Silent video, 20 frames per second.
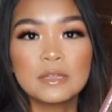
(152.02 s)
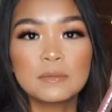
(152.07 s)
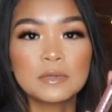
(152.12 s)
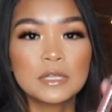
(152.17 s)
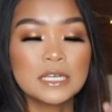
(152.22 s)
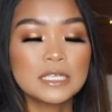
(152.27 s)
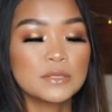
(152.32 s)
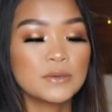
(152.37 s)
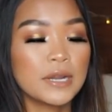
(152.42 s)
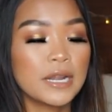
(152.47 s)
lip
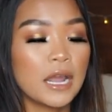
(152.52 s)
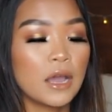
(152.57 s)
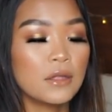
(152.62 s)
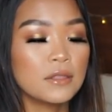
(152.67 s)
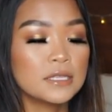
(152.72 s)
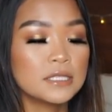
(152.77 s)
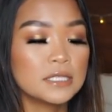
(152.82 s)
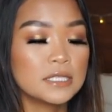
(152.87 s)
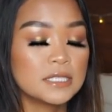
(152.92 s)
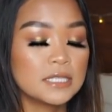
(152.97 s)
gloss right now.
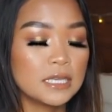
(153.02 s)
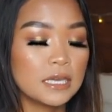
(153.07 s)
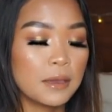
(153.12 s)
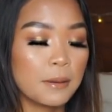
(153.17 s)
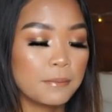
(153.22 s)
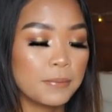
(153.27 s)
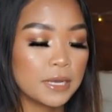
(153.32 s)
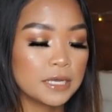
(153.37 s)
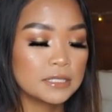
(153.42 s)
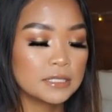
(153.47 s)
This is the
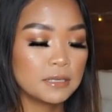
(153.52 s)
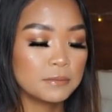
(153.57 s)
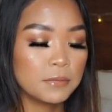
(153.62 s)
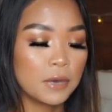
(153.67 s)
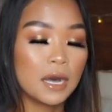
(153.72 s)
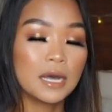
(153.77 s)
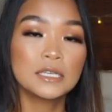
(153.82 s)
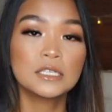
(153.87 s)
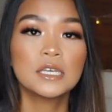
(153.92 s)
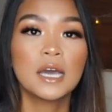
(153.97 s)
Buxom
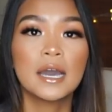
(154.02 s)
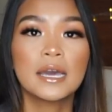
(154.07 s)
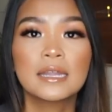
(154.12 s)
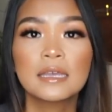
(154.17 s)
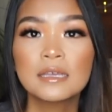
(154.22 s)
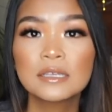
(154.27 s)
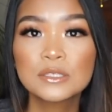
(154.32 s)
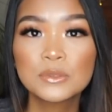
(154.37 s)
Hot Toddy.